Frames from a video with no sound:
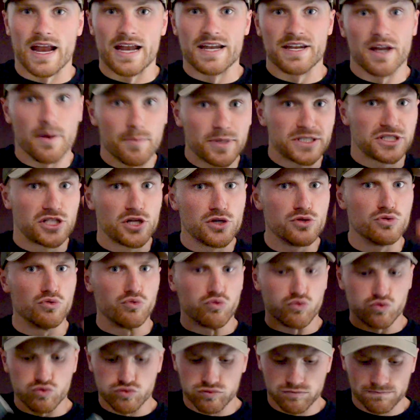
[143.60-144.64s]
Number 2.
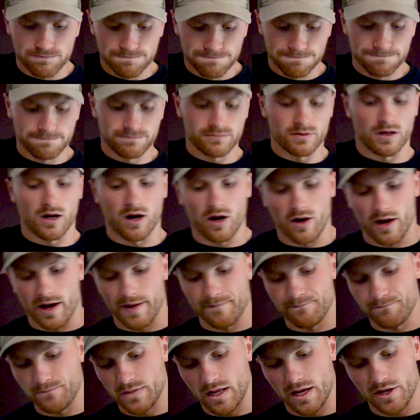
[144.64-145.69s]
Alright,
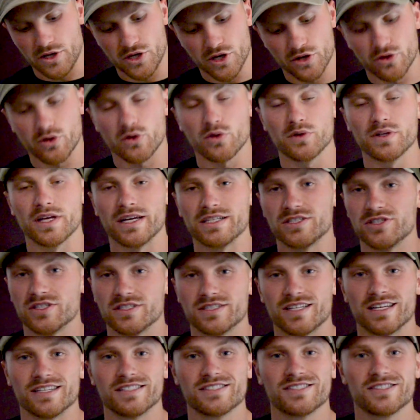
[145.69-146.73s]
good old,
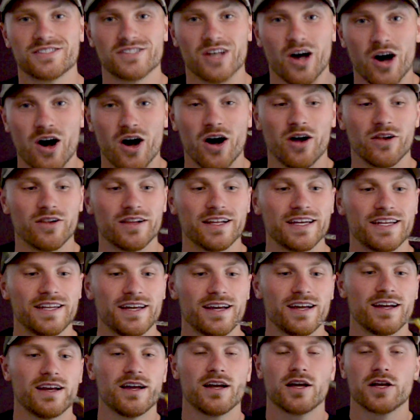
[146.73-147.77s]
just solid
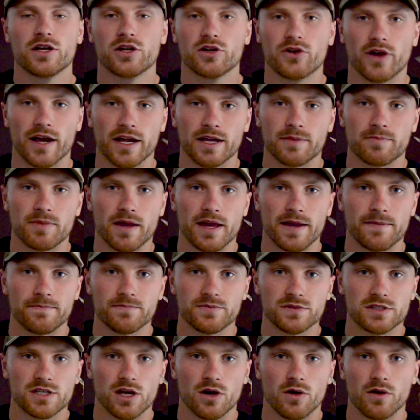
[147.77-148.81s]
crankbait.
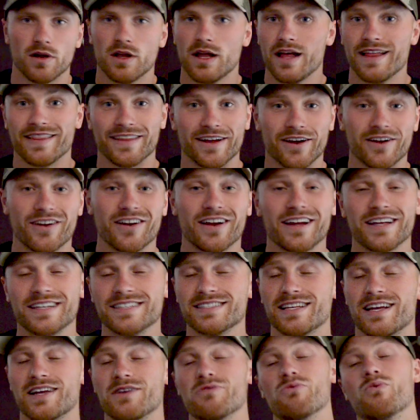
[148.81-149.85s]
So there
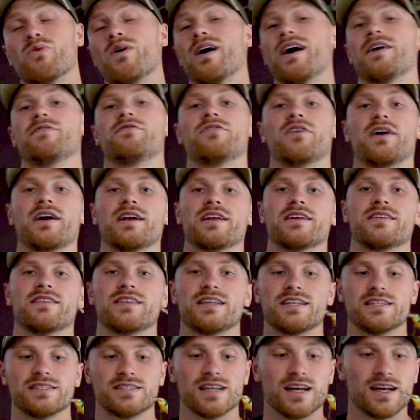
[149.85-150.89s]
is a wide variety of
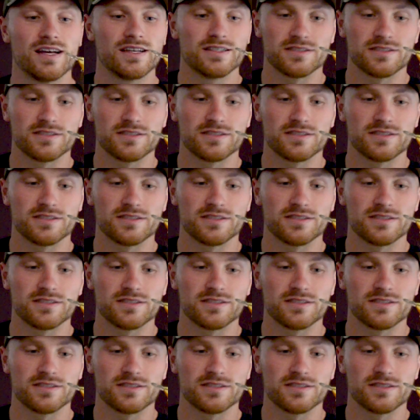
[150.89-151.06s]
these.